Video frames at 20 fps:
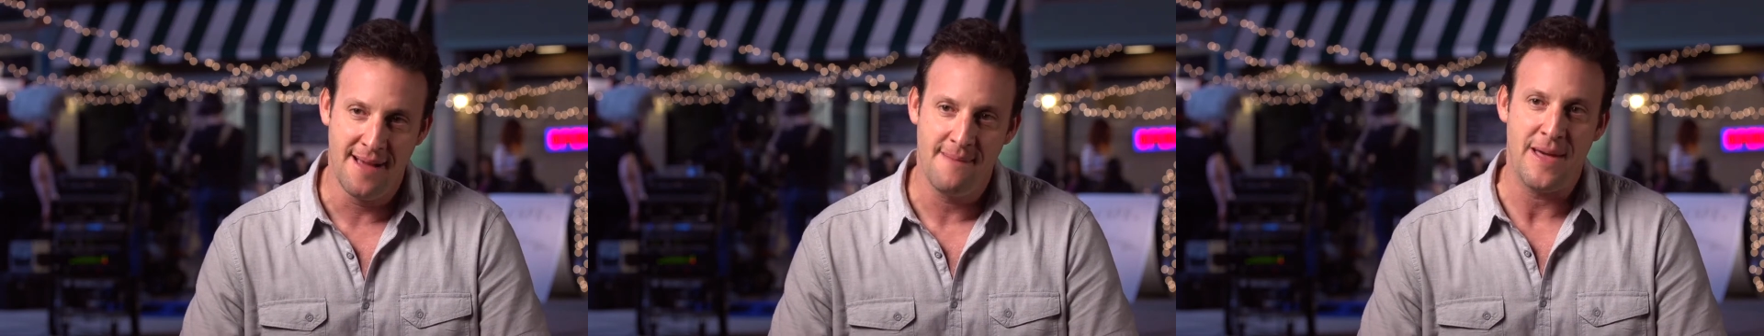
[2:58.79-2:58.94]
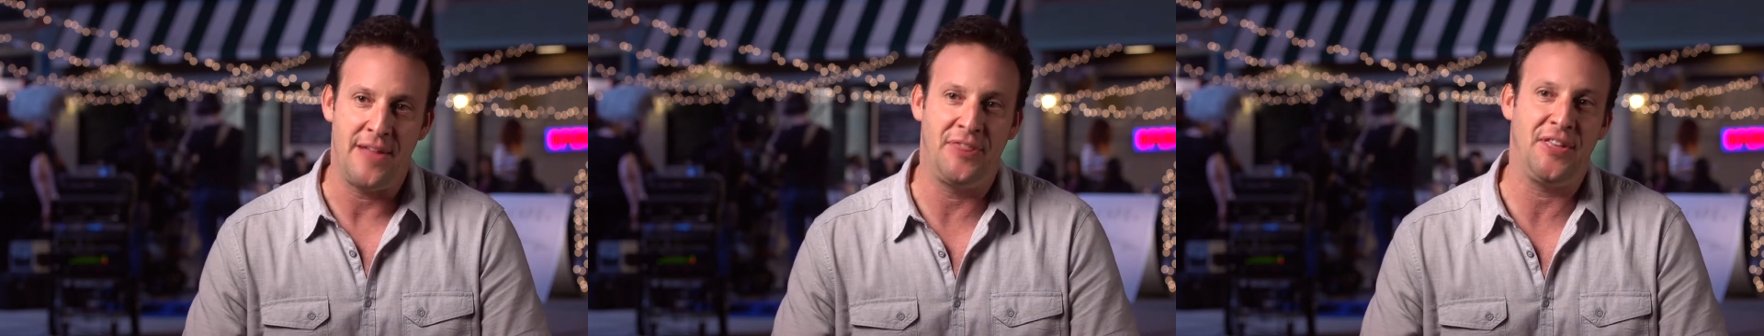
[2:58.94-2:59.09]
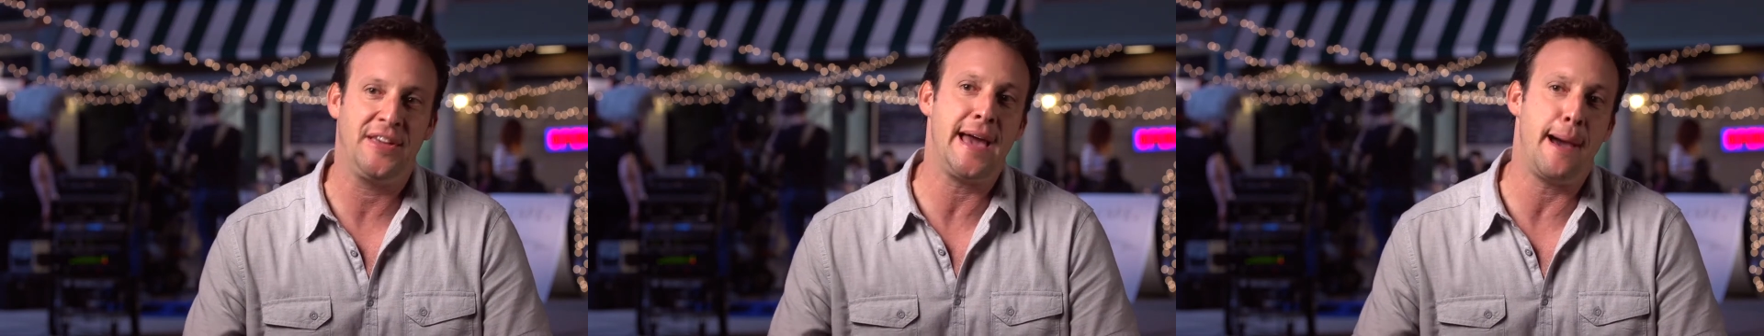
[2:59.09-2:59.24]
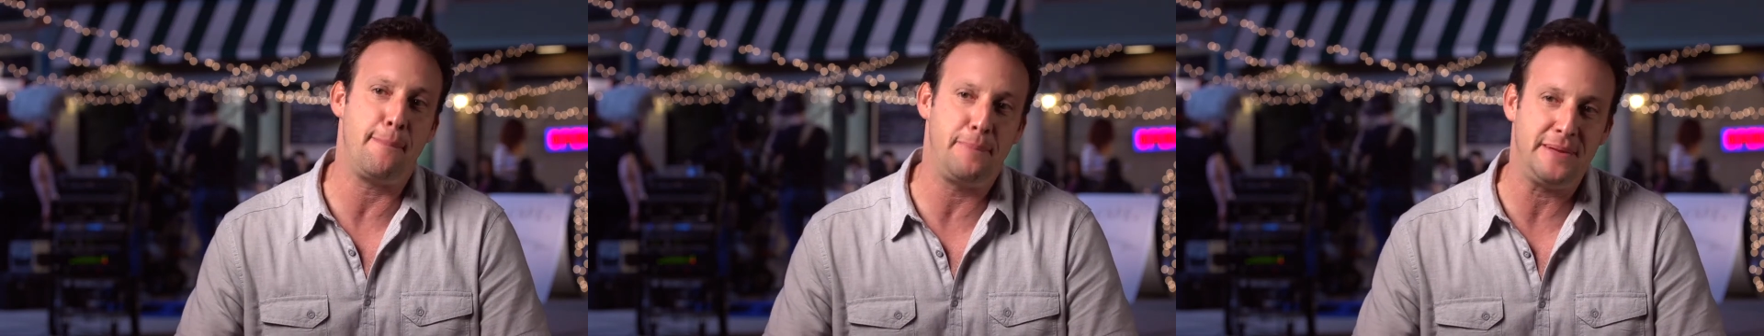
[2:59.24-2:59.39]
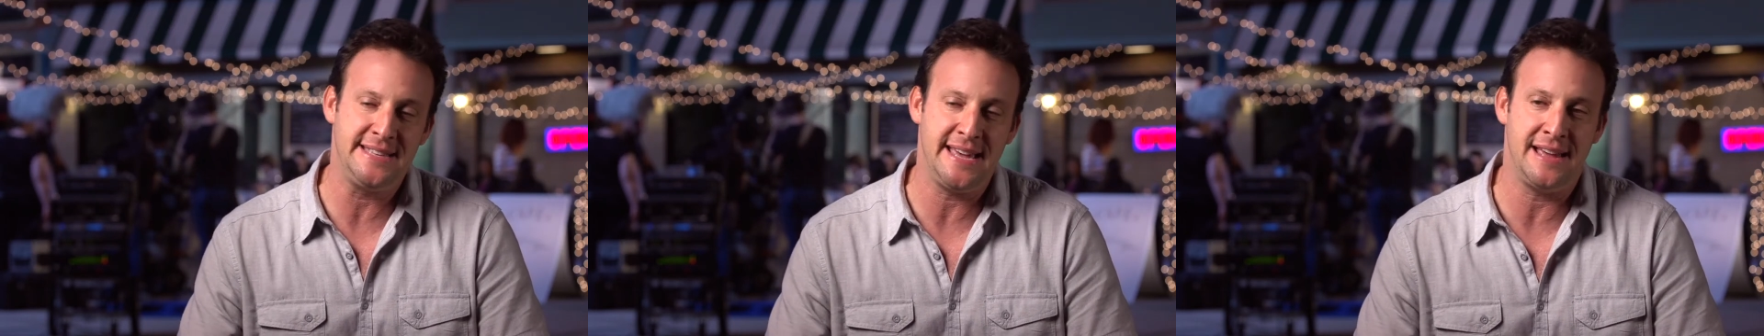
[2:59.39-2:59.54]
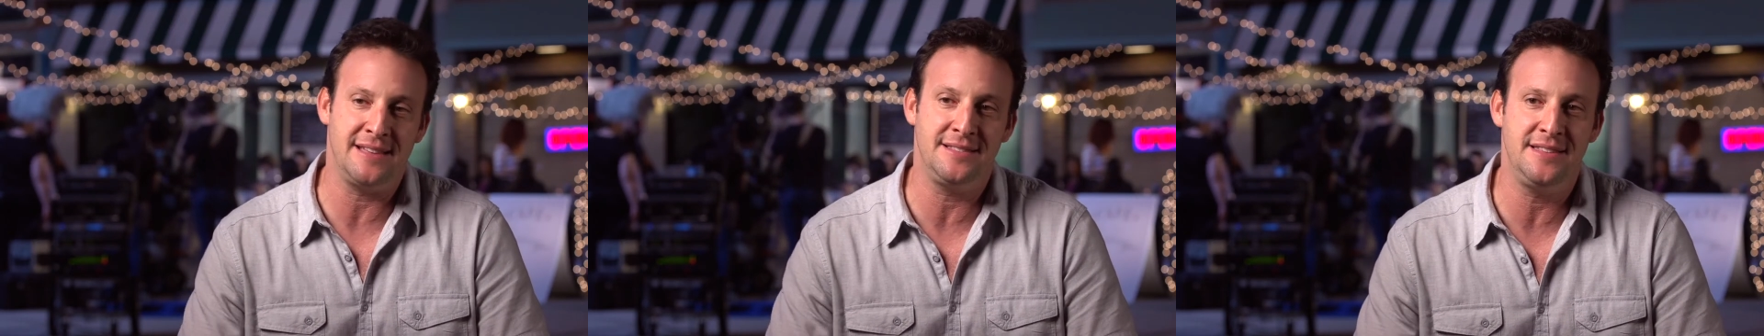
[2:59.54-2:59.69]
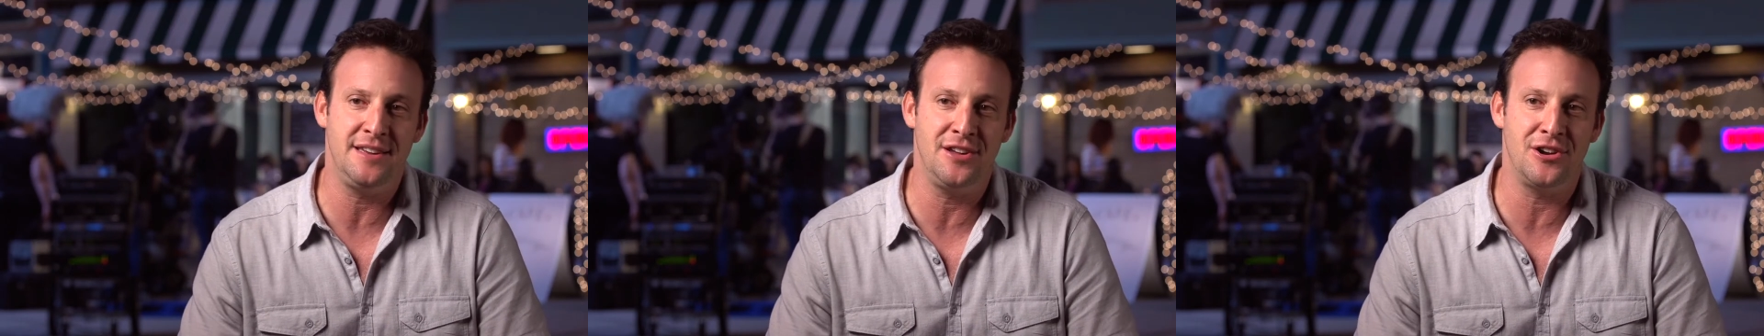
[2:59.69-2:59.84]
at the
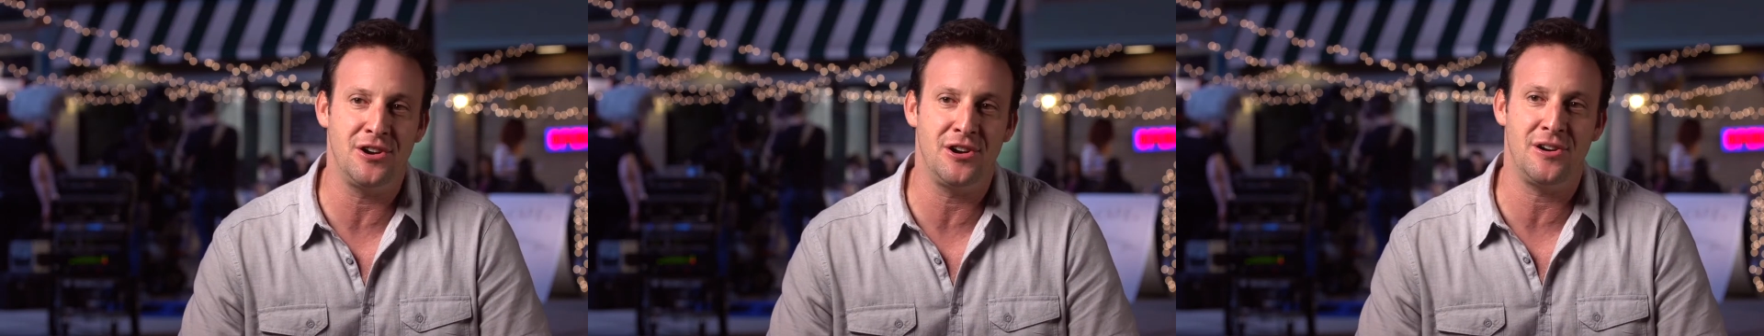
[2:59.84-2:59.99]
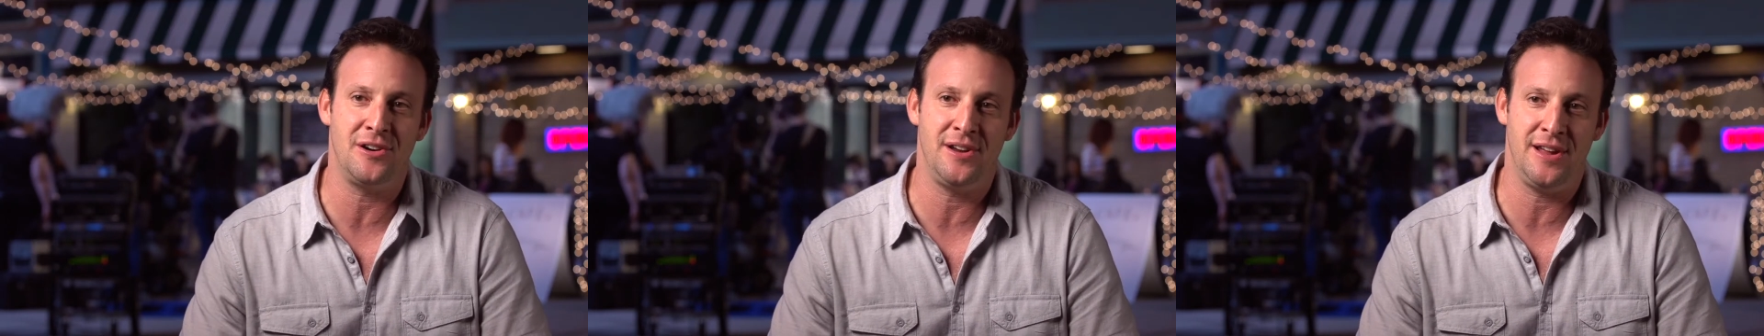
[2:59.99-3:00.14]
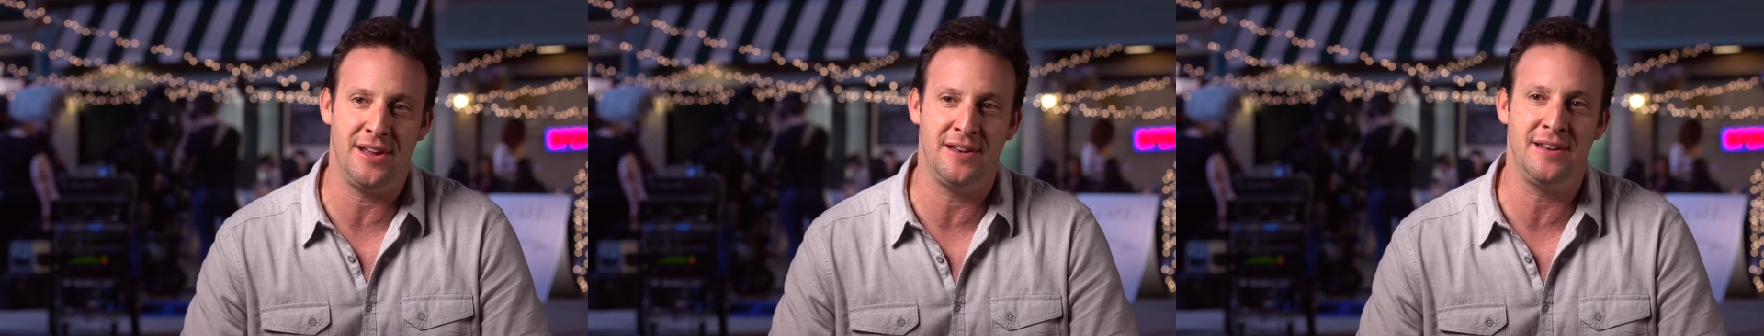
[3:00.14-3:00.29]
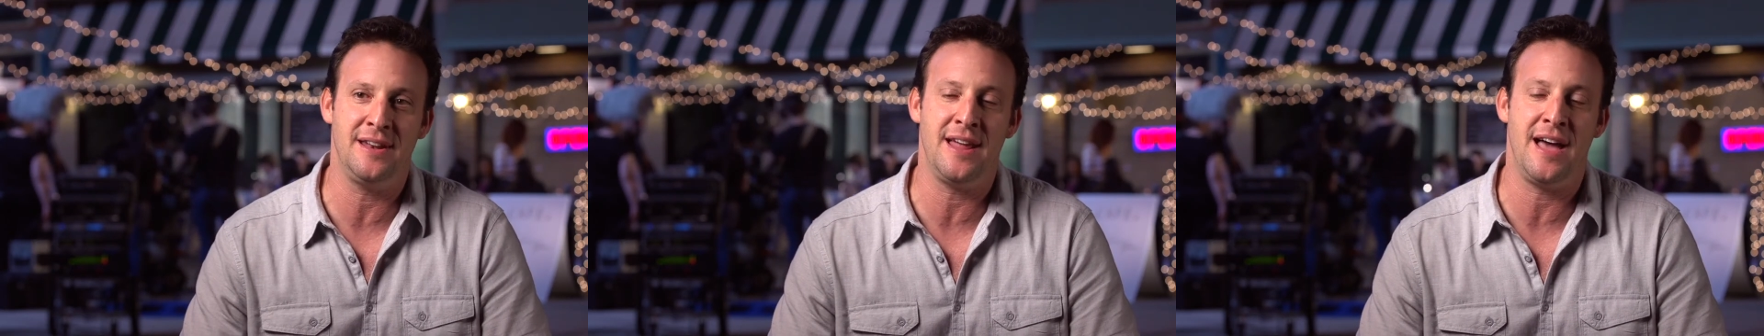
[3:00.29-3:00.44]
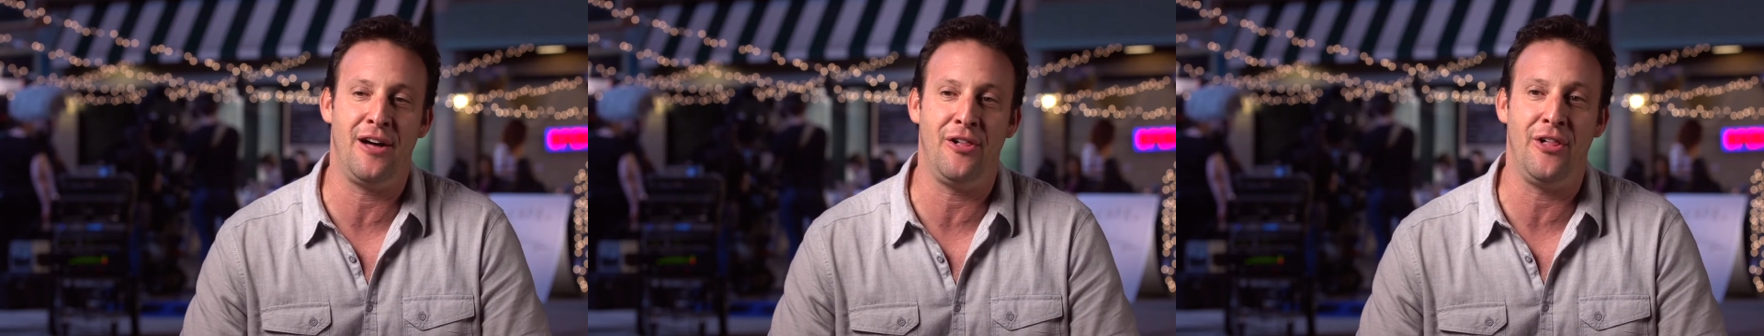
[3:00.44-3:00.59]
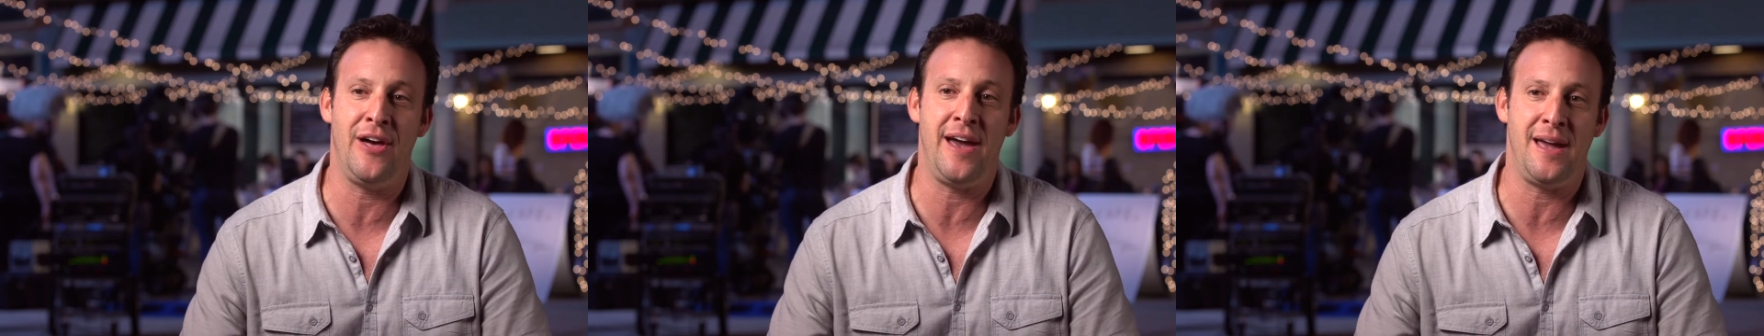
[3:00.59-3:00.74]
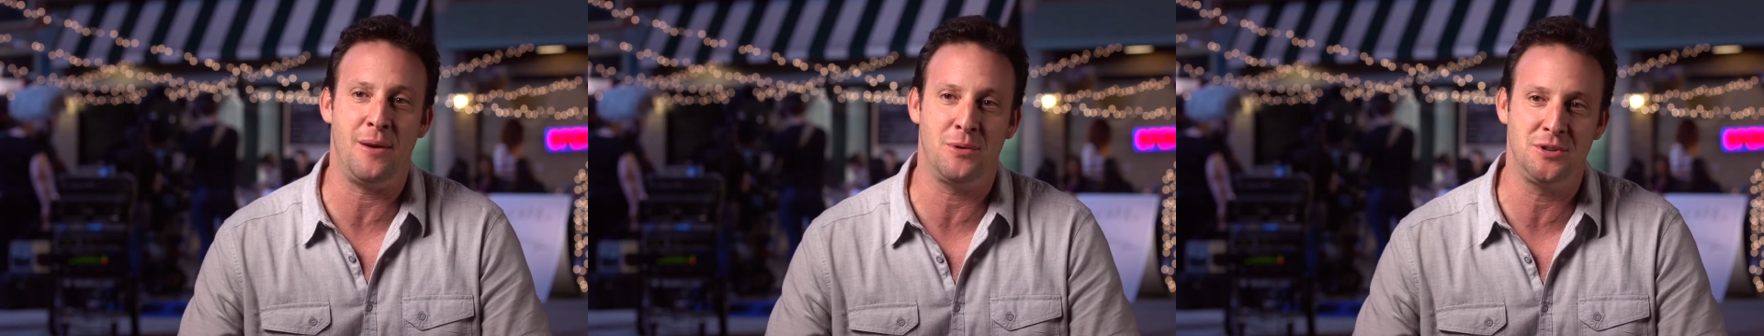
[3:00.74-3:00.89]
Capitan Theater in LA,